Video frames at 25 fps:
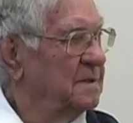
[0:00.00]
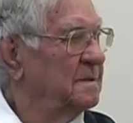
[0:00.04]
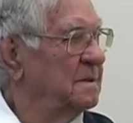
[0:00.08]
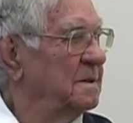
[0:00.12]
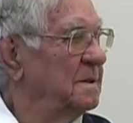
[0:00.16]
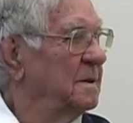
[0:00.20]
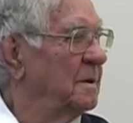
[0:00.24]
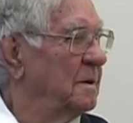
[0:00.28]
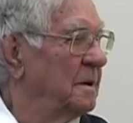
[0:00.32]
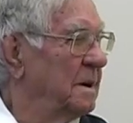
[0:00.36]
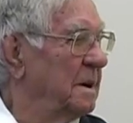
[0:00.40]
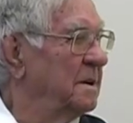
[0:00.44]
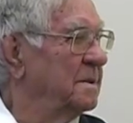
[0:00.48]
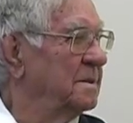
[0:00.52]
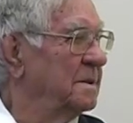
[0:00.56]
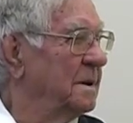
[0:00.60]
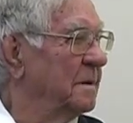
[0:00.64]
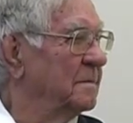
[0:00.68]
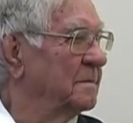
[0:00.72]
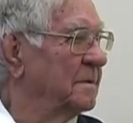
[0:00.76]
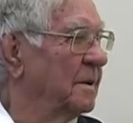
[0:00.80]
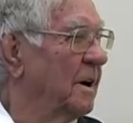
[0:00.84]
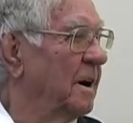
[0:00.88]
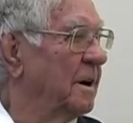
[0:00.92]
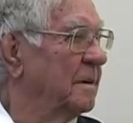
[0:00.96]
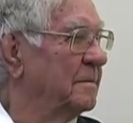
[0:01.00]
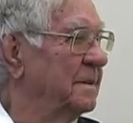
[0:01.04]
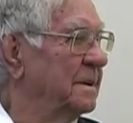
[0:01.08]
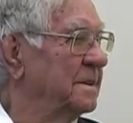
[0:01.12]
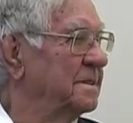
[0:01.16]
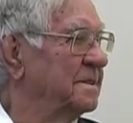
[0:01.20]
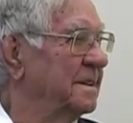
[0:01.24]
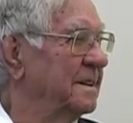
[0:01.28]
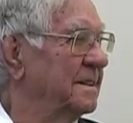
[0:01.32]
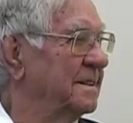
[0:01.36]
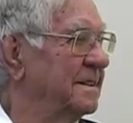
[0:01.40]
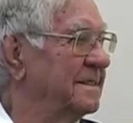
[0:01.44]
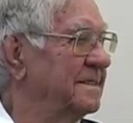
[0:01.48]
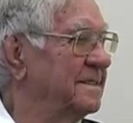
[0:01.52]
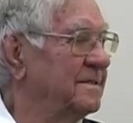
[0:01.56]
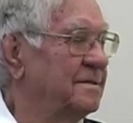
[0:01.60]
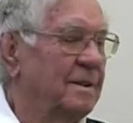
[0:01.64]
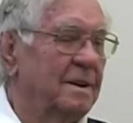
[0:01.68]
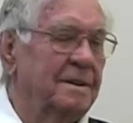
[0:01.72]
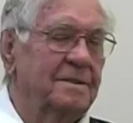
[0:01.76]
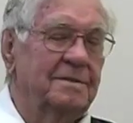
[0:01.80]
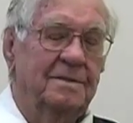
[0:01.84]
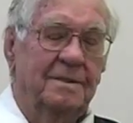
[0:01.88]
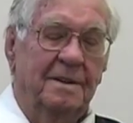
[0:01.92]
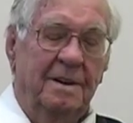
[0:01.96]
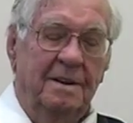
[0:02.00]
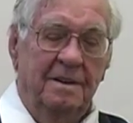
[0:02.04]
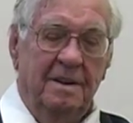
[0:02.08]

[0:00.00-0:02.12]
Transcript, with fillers: You know how you dump garbage. Sure. The sharks,